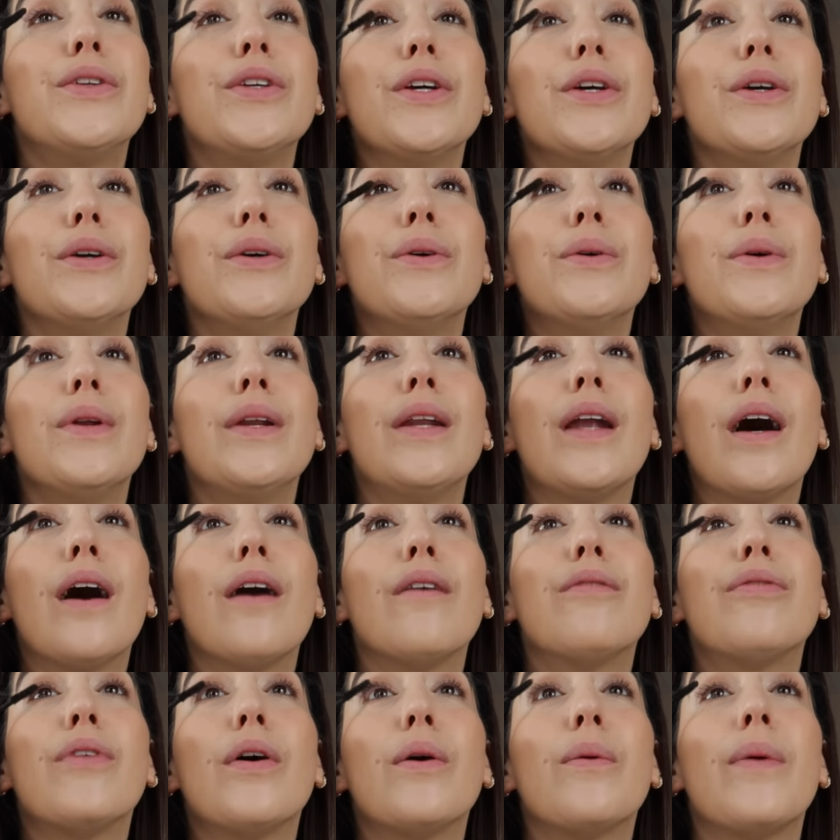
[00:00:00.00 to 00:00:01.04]
Do
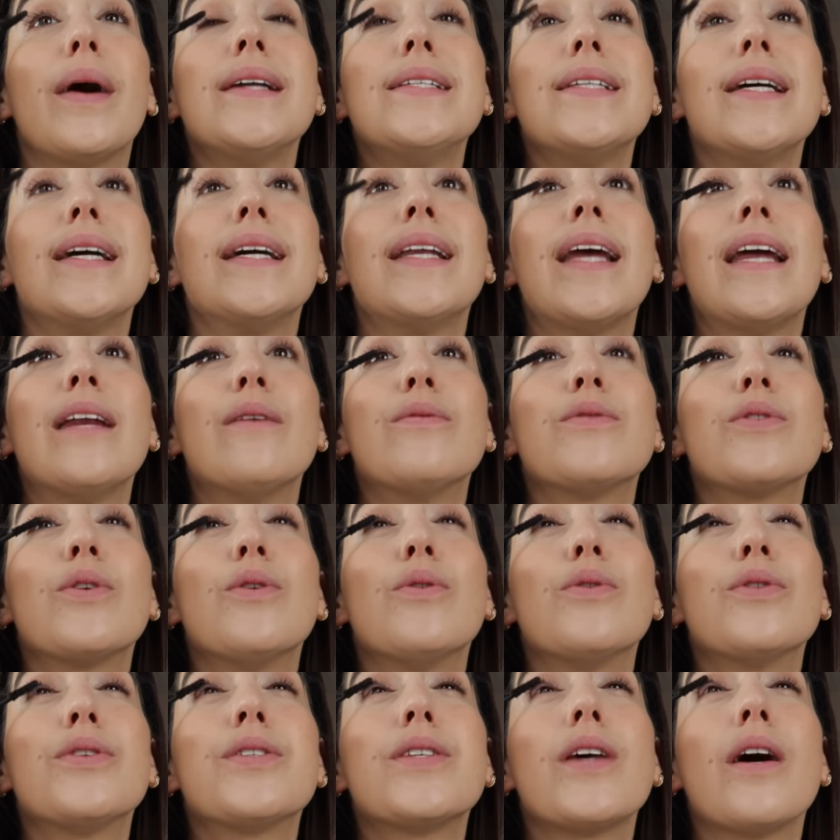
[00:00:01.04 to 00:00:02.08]
love a wedding, and it was
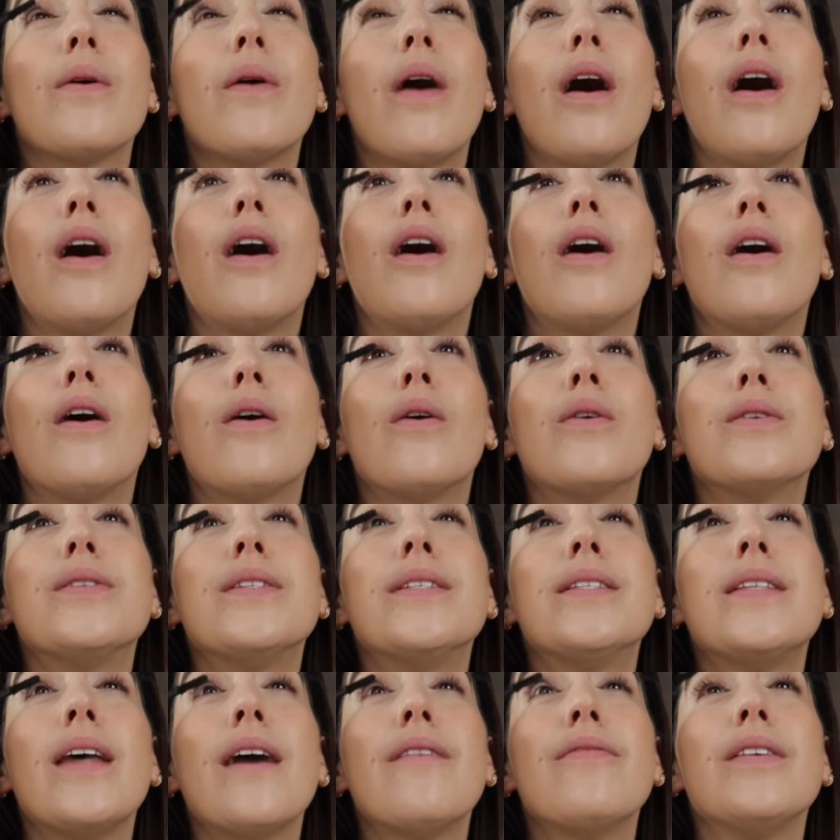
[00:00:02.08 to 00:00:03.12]
also our
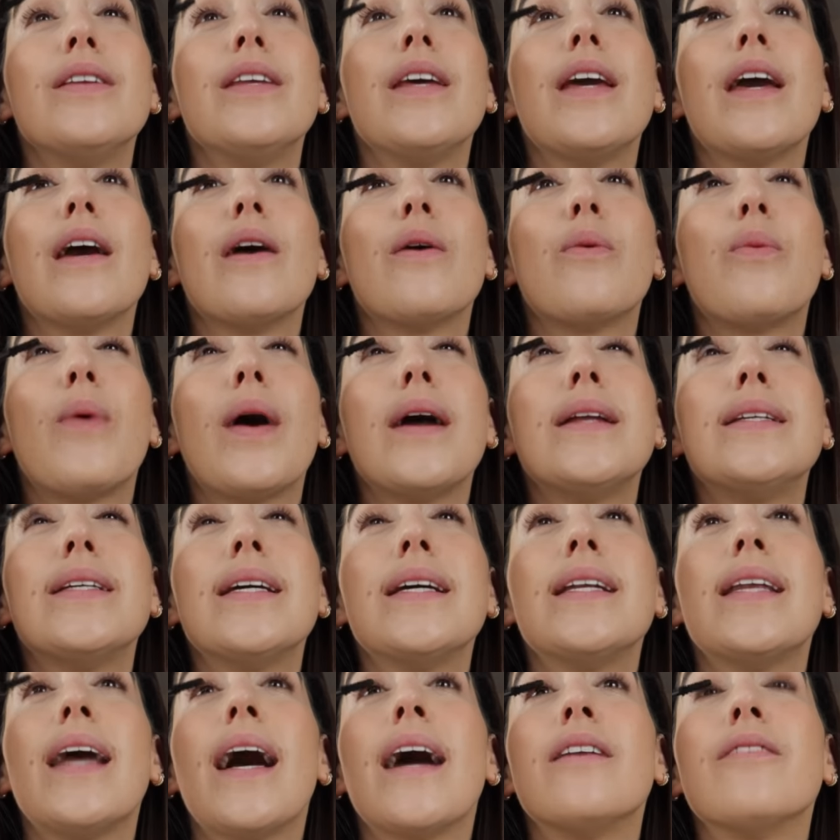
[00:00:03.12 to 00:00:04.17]
seven year
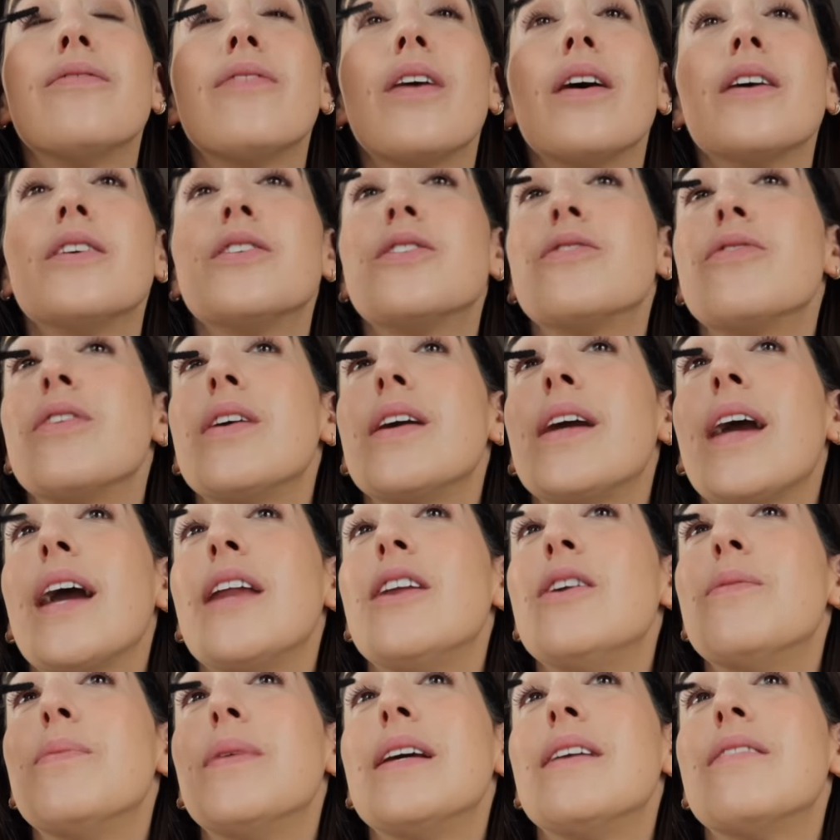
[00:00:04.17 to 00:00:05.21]
wedding anniversary.
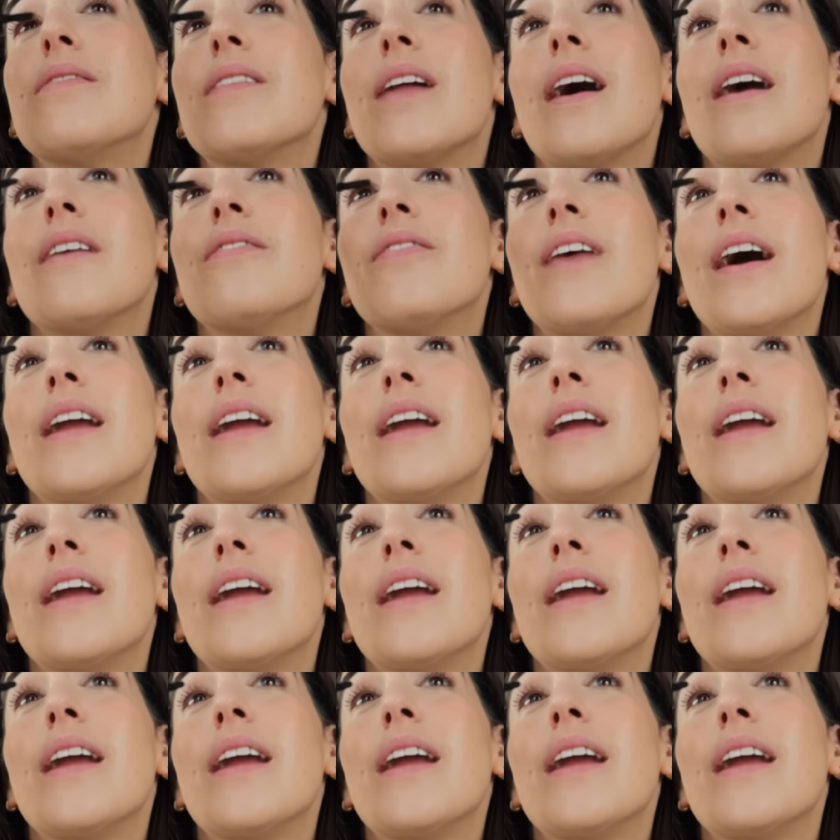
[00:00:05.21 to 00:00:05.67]
Can you believe that?